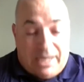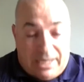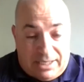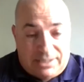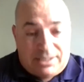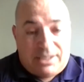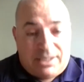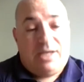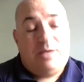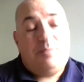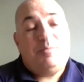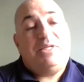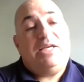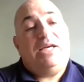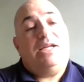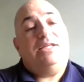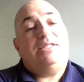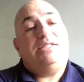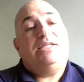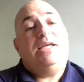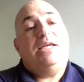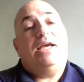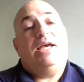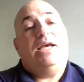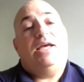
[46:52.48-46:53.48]
8 times out
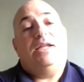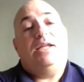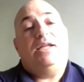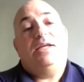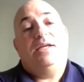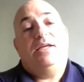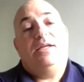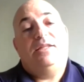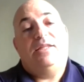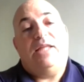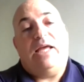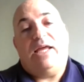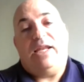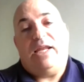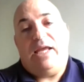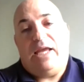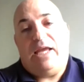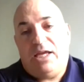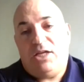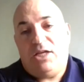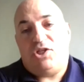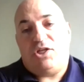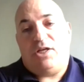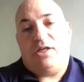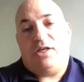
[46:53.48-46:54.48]
of 10, that
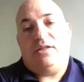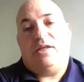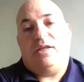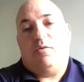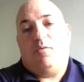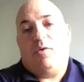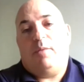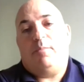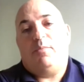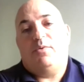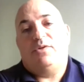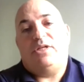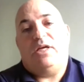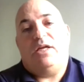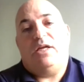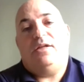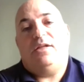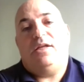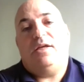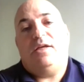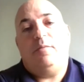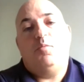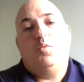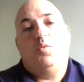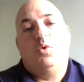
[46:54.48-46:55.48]
agent that
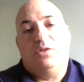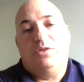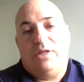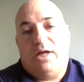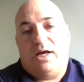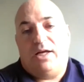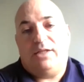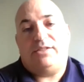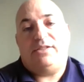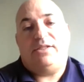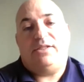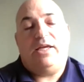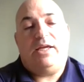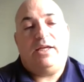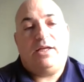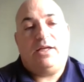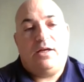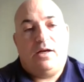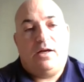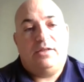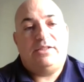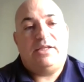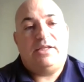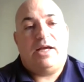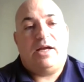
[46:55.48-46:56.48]
represented them will not stay in
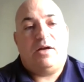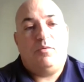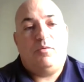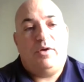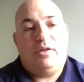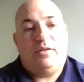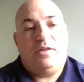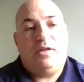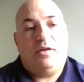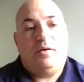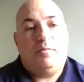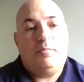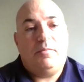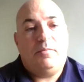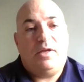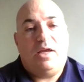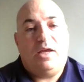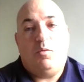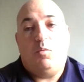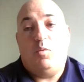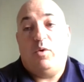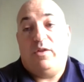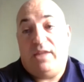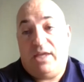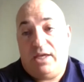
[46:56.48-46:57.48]
contact with them.
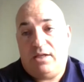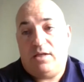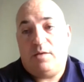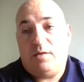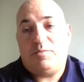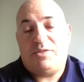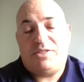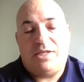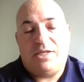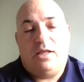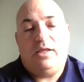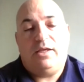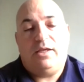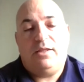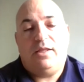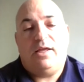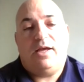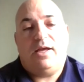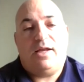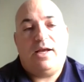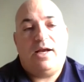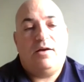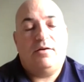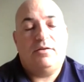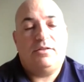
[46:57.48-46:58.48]
And when they end up selling
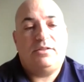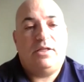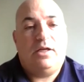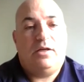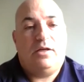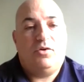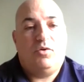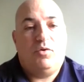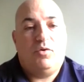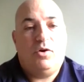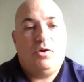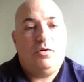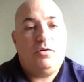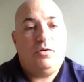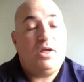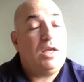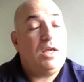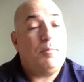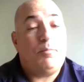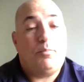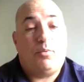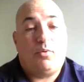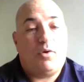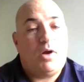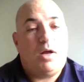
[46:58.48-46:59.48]
that house down the road,
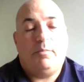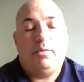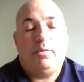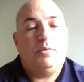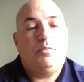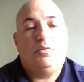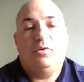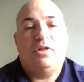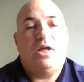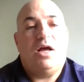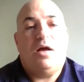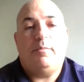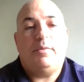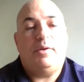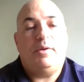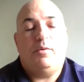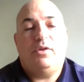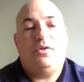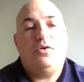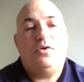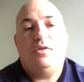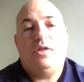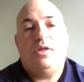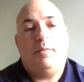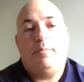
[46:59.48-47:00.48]
it probably will not be
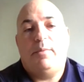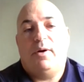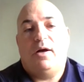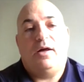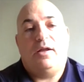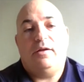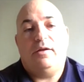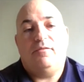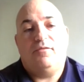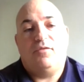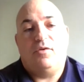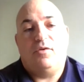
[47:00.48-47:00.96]
with who they bought